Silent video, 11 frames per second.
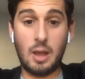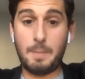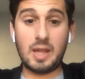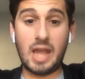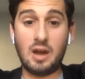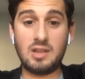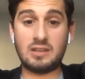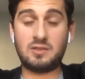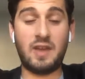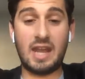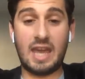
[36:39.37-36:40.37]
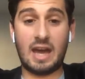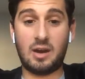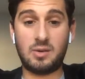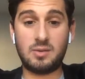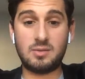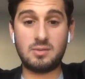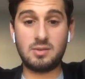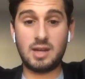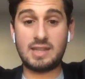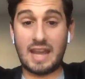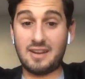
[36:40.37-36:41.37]
below this video,
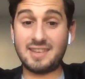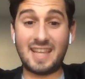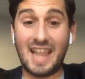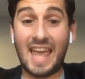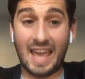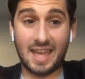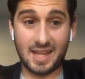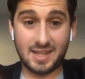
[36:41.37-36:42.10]
there is a link.